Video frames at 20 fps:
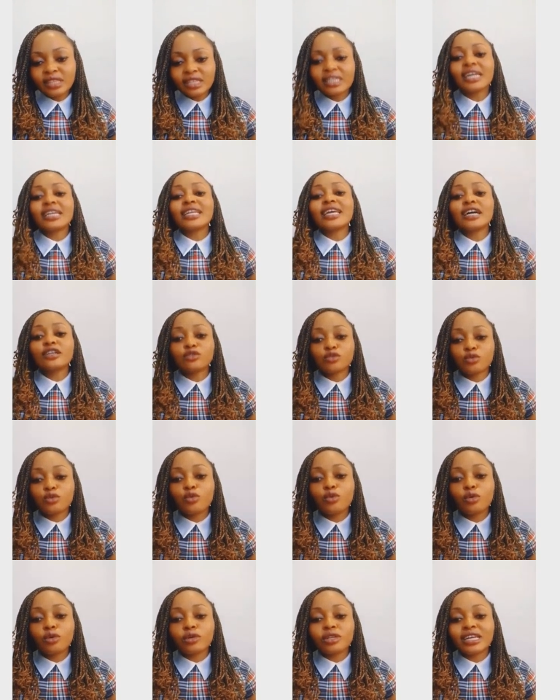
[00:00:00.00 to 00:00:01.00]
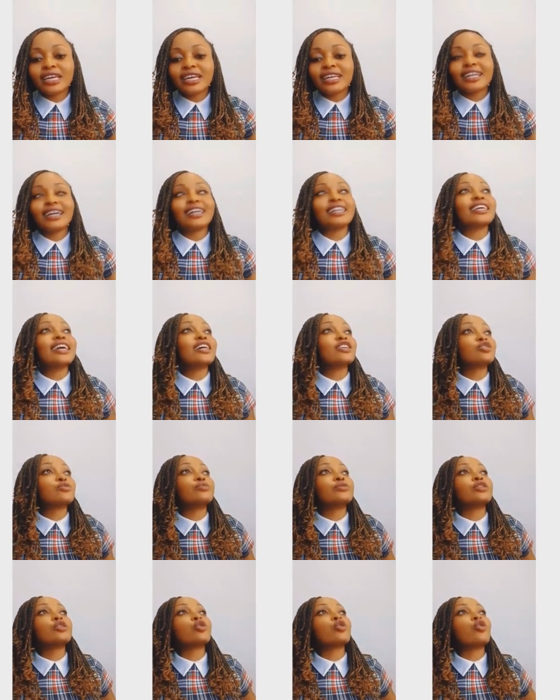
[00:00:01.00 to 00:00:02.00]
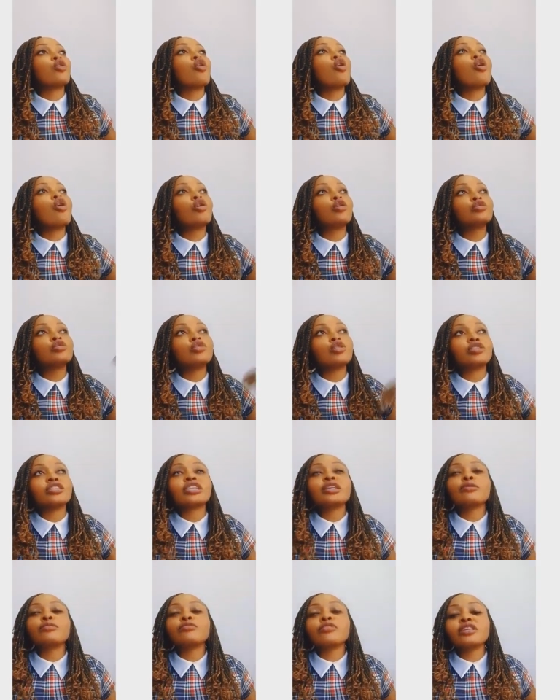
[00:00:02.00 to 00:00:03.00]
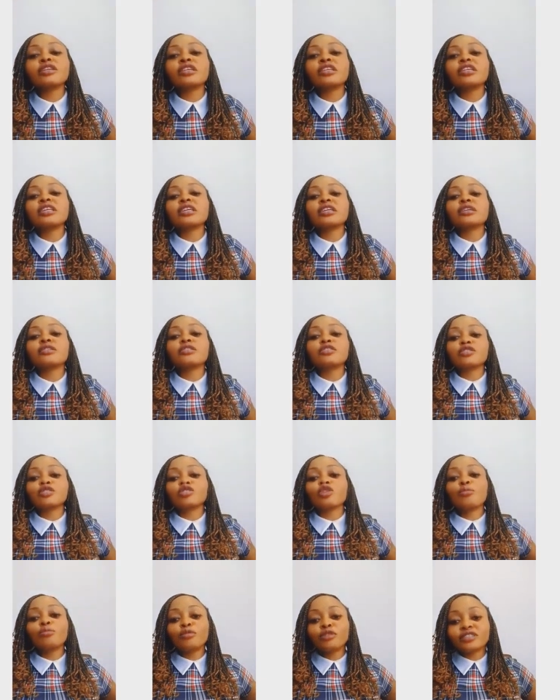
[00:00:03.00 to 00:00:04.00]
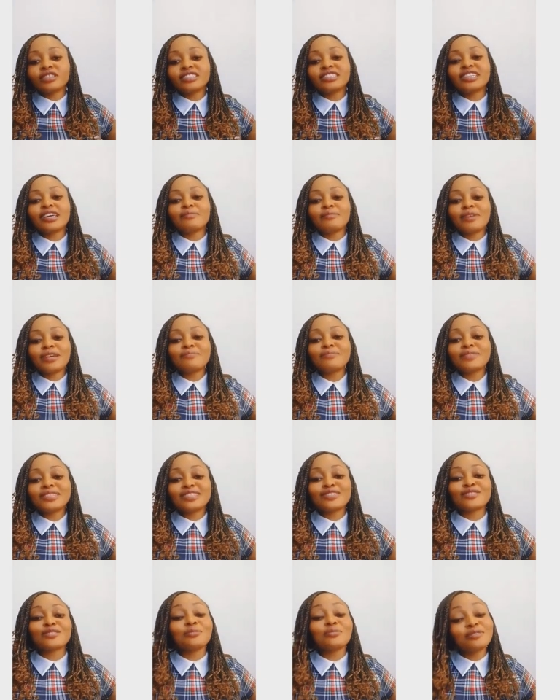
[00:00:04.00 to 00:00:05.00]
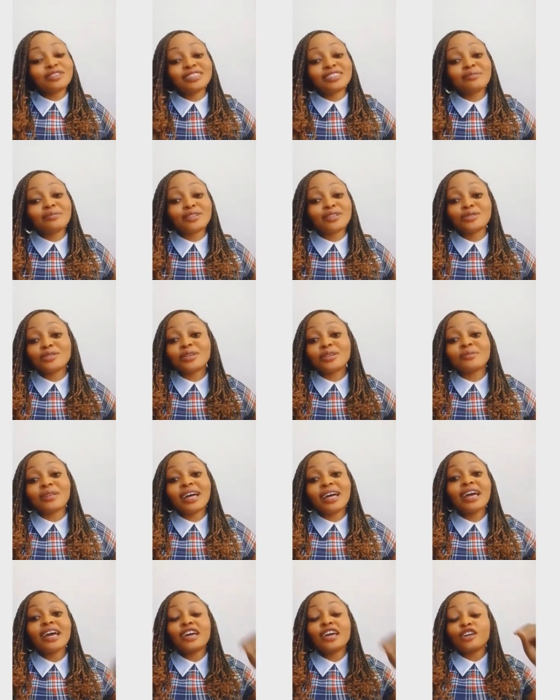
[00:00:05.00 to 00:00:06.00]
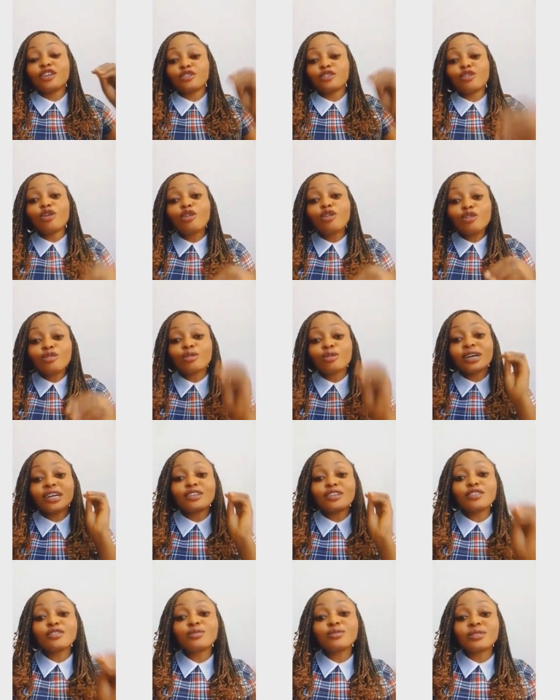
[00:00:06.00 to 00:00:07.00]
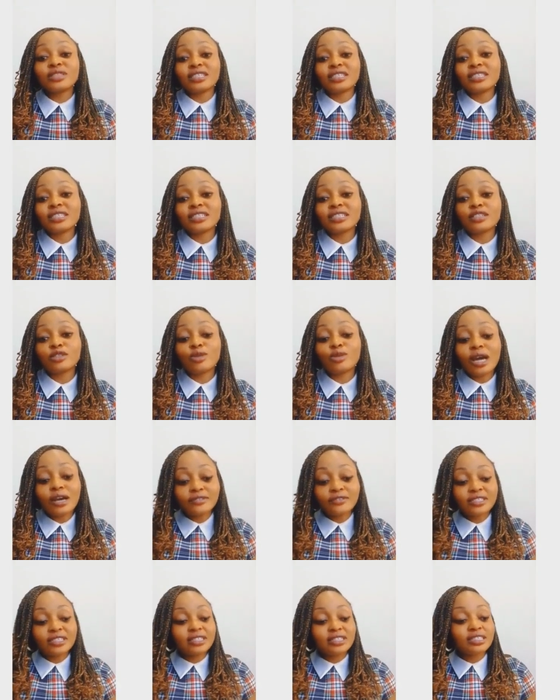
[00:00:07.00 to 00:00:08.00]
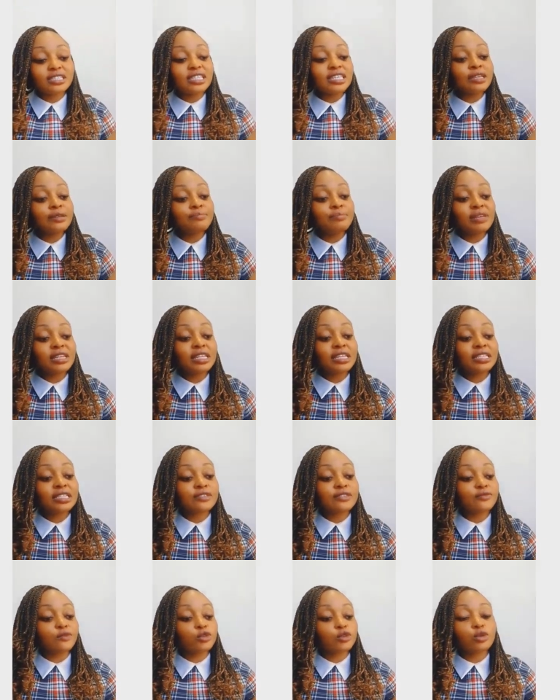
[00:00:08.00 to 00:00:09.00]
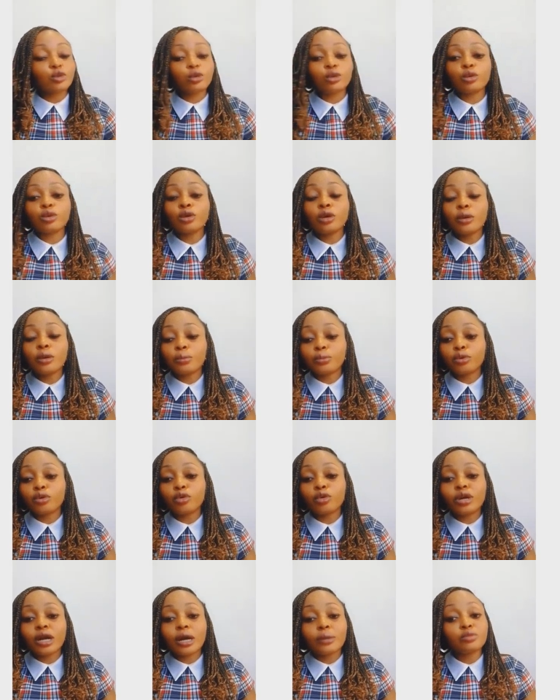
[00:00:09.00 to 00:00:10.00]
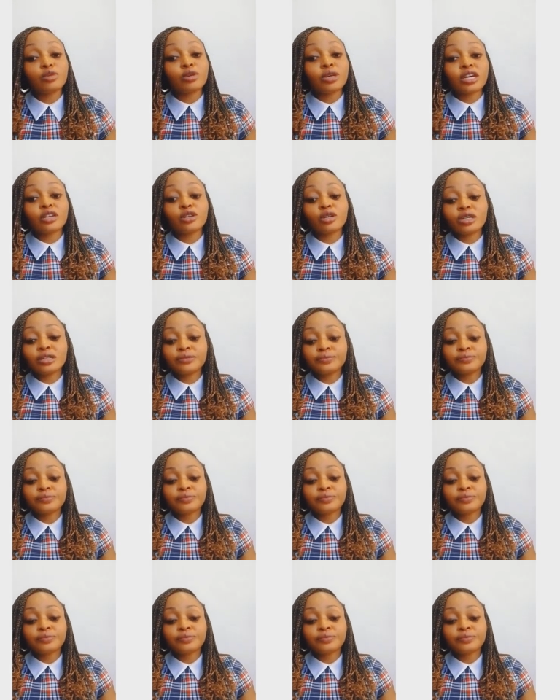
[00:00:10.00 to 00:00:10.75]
that they had to go on, and they had to be called on. They summoned them. NBC summoned them and told them that no, you cannot do this. You have 60 minutes for your program. You cannot